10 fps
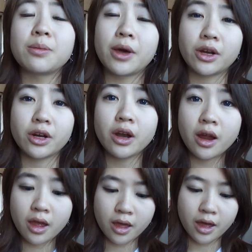the better.
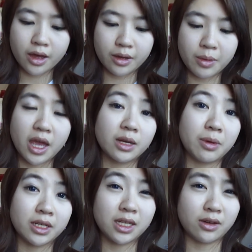And
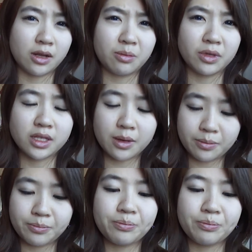bacteria build up.